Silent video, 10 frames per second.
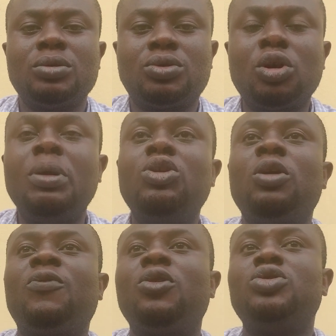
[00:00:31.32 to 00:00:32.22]
So many
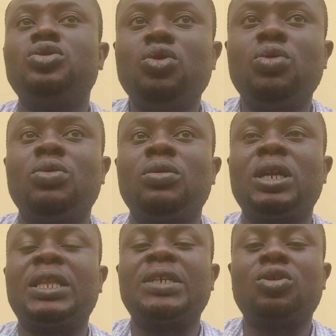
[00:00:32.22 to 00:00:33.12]
of us know
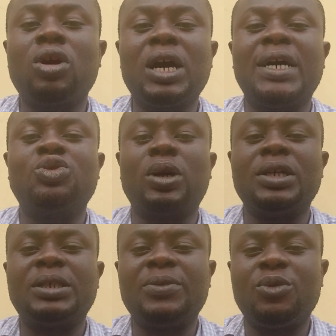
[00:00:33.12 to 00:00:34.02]
that as long as you are
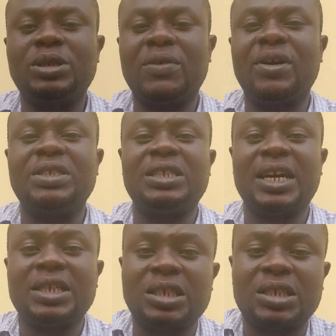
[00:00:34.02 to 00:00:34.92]
a civil servant in
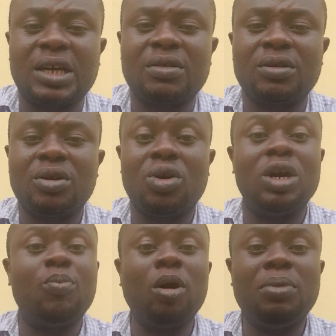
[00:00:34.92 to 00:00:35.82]
Nigeria
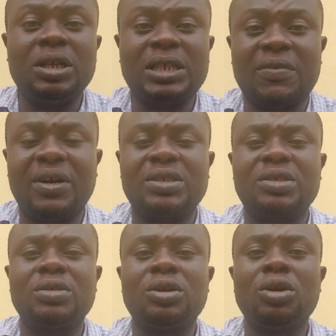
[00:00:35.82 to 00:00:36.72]
or a public
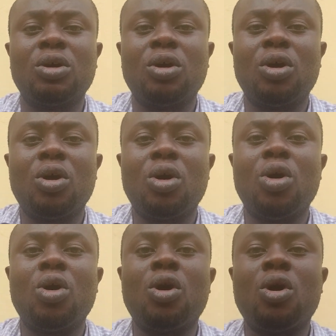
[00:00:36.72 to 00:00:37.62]
servant
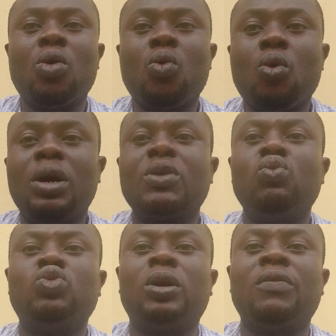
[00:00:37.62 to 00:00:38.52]
or
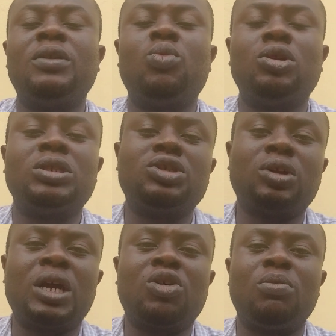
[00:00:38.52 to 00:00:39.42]
working with one of the
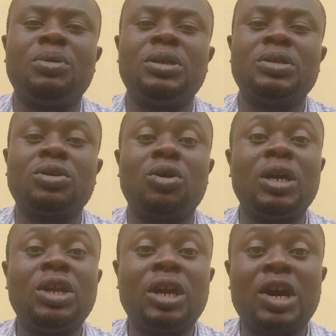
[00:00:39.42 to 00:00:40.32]
multinational companies or
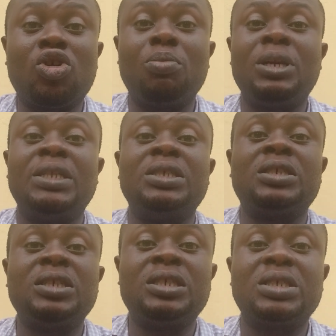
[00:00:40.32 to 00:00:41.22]
any other company that
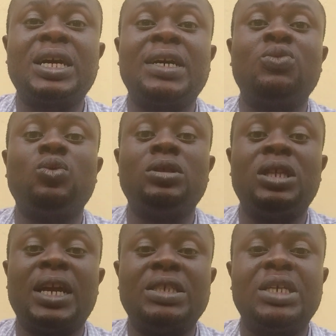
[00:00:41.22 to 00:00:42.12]
is registered with the
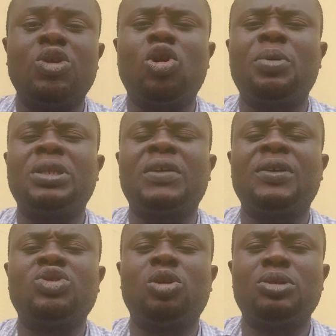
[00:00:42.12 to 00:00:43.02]
Nigerian Corporate
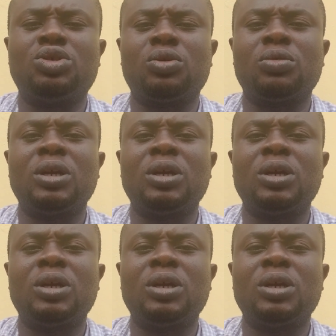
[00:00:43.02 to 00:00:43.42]
Affairs Commission,